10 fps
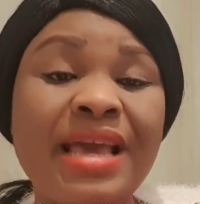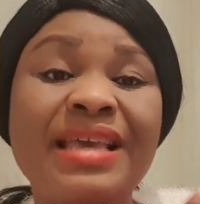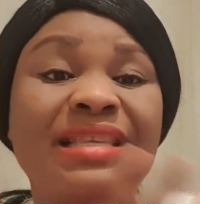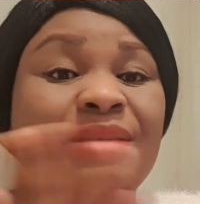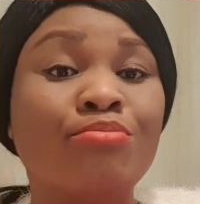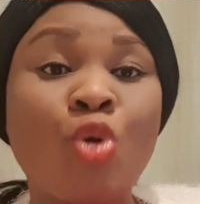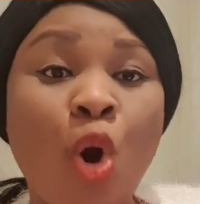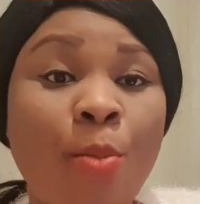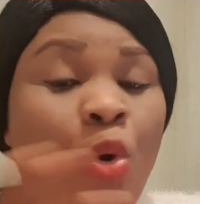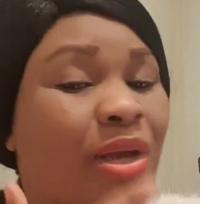his
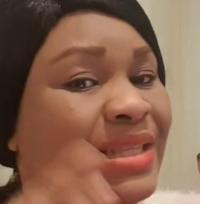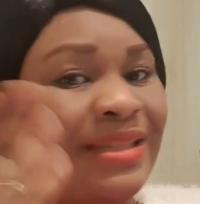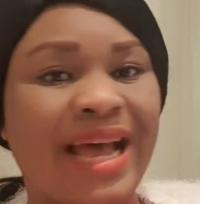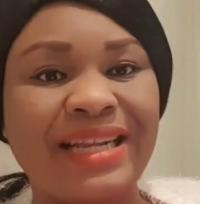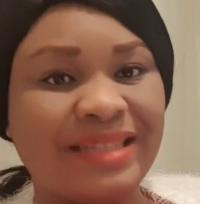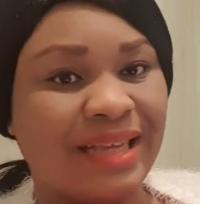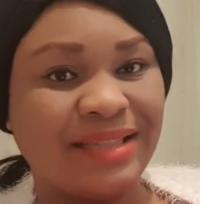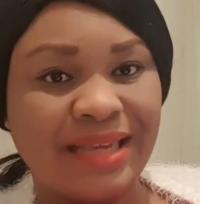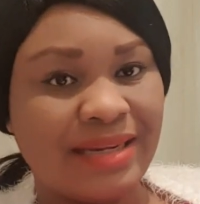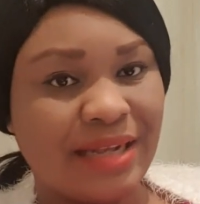mom or his dad is
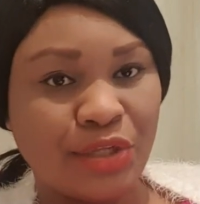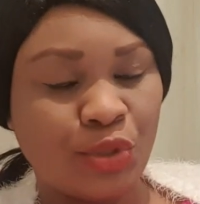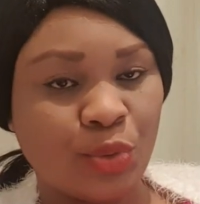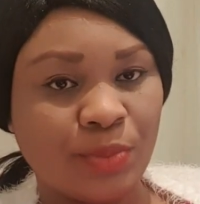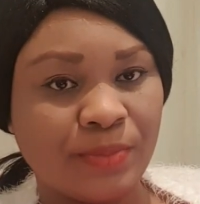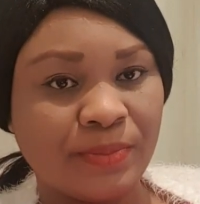attended to.